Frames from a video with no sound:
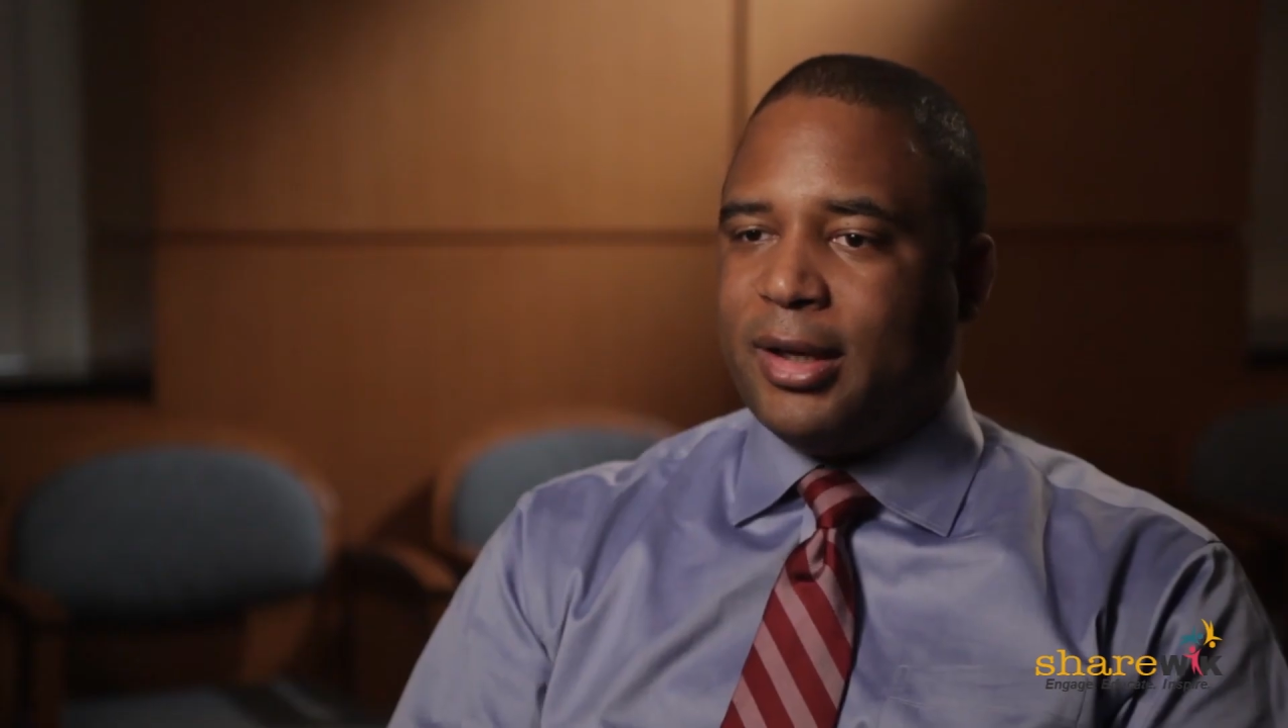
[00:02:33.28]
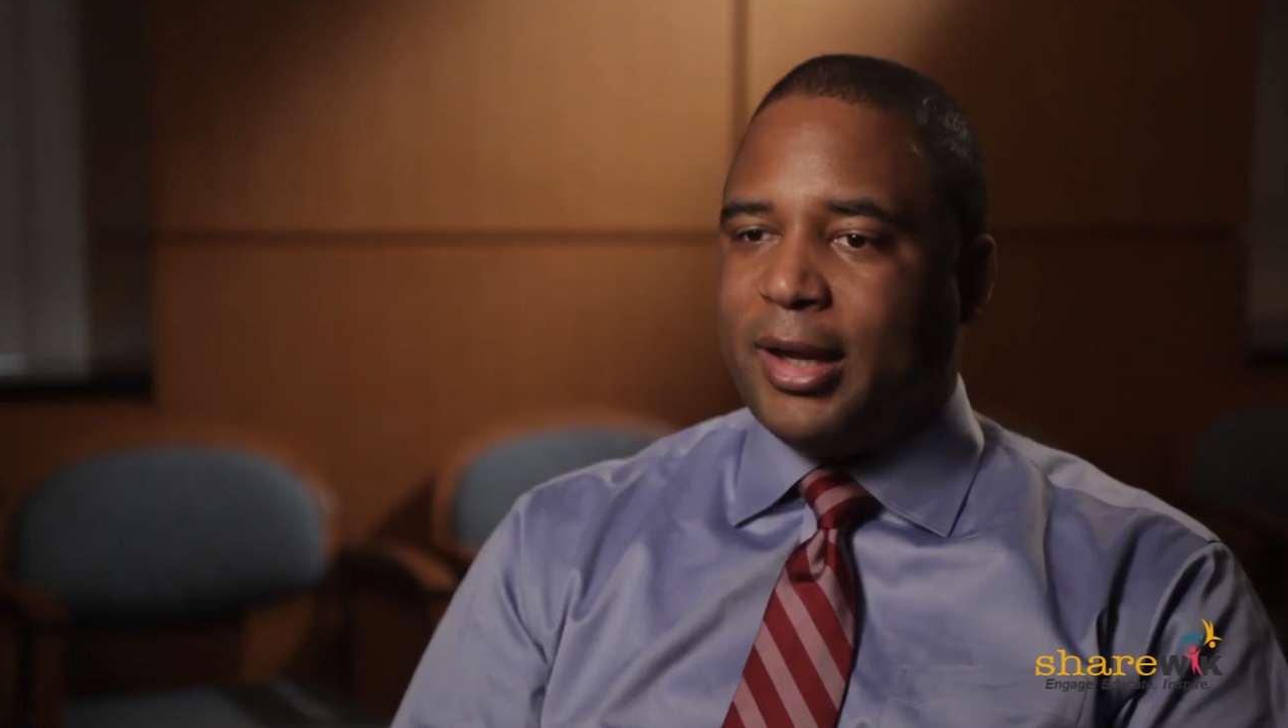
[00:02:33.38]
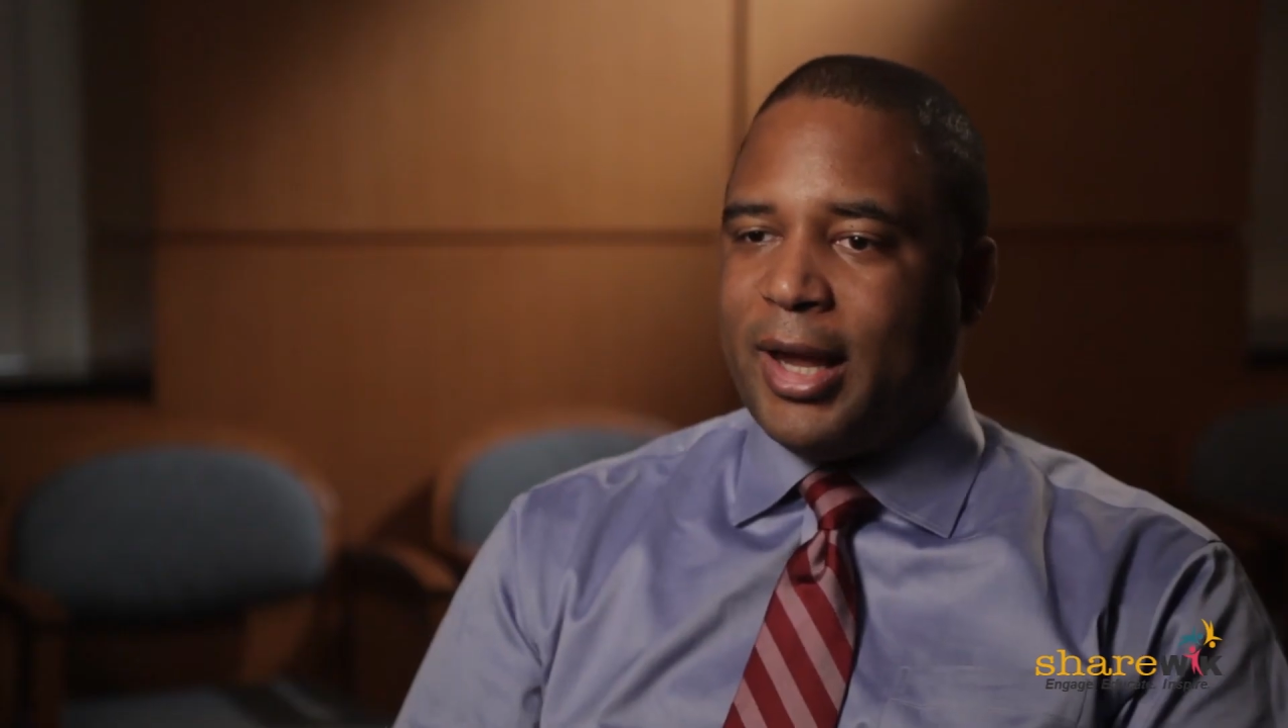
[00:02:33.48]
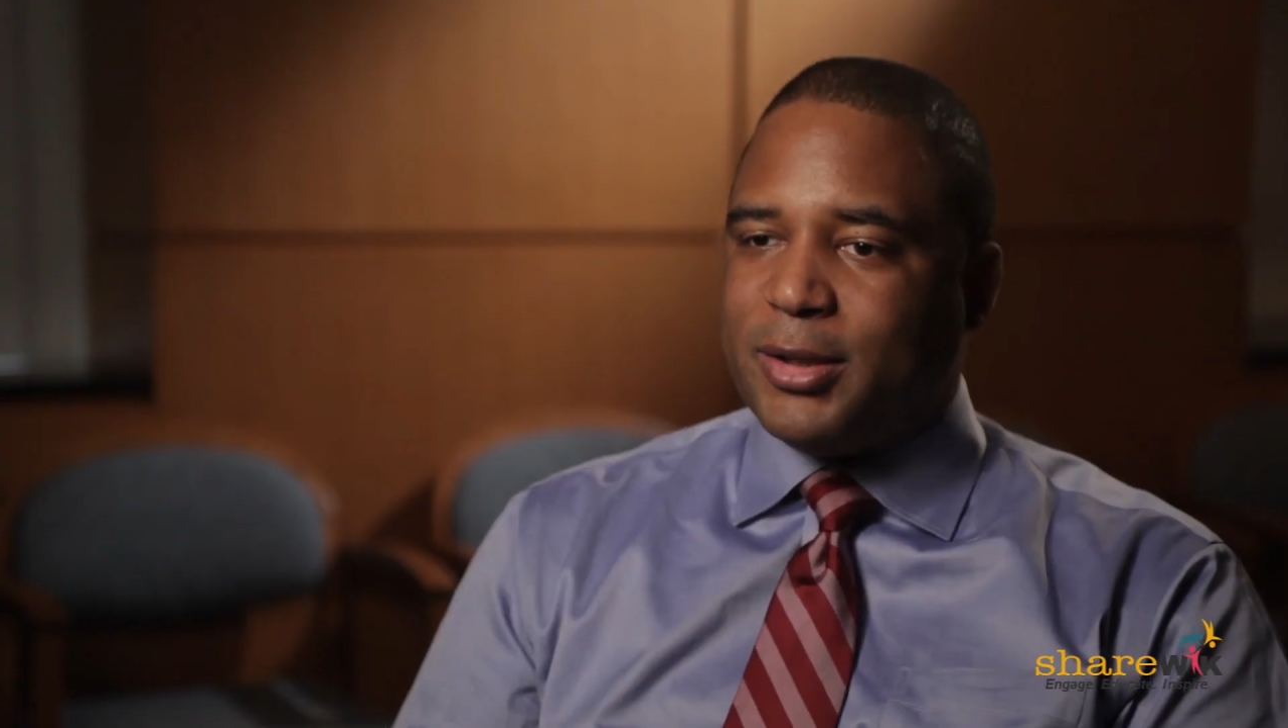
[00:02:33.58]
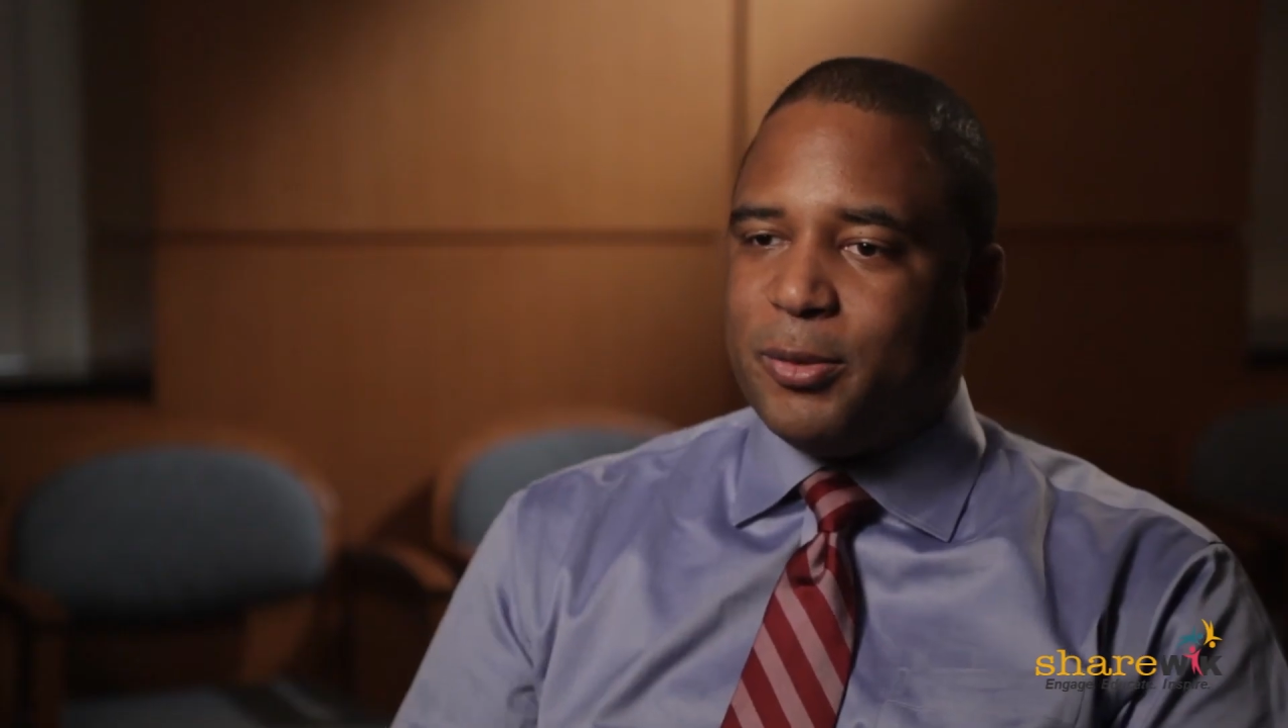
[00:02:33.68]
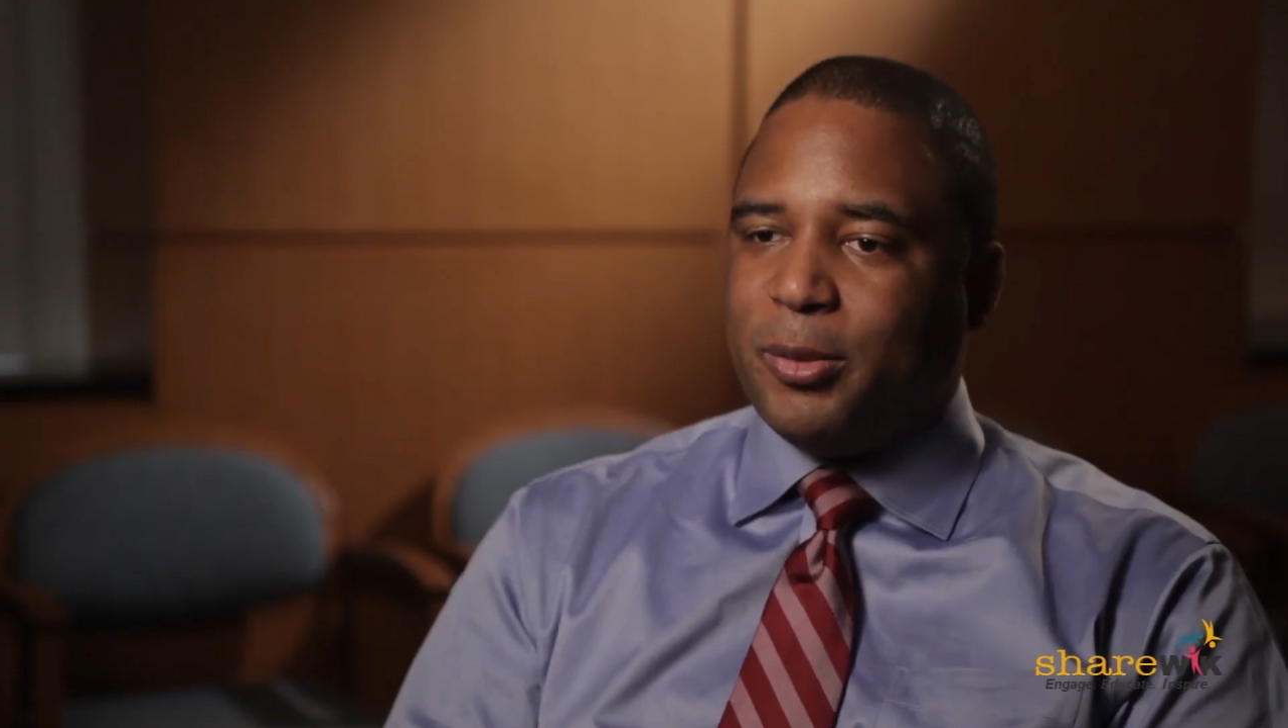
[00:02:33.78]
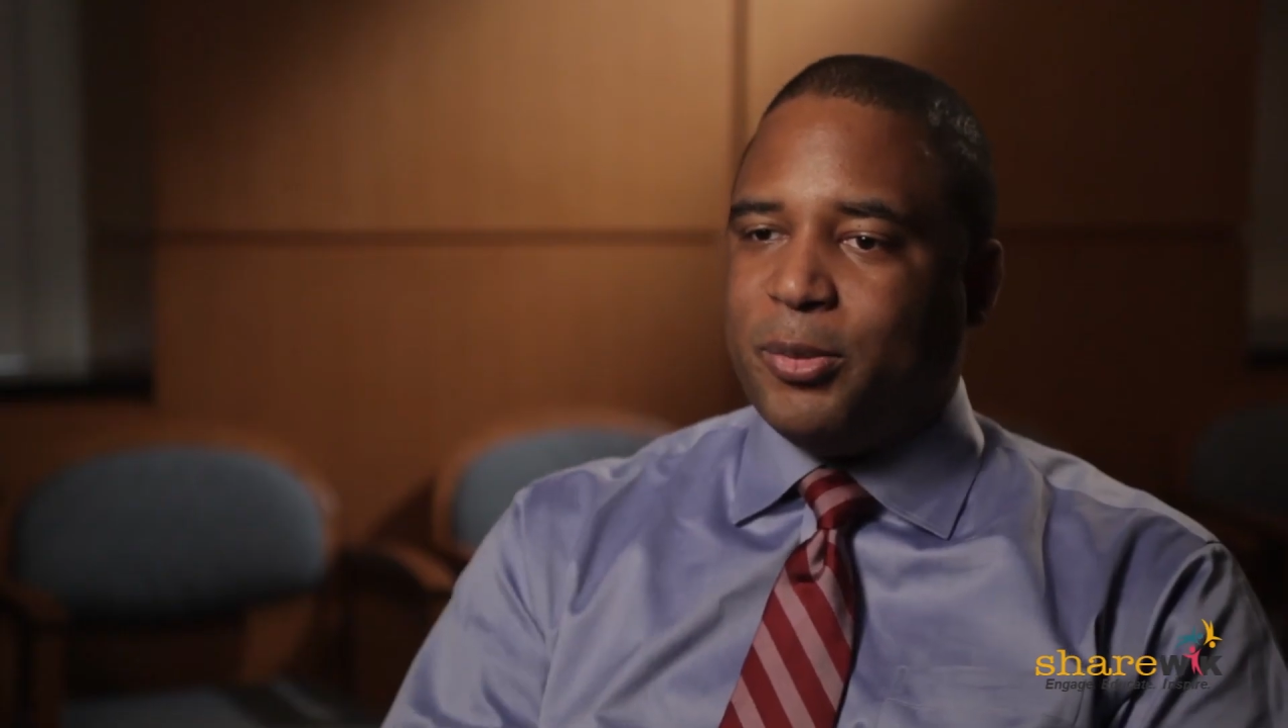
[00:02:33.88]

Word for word: as we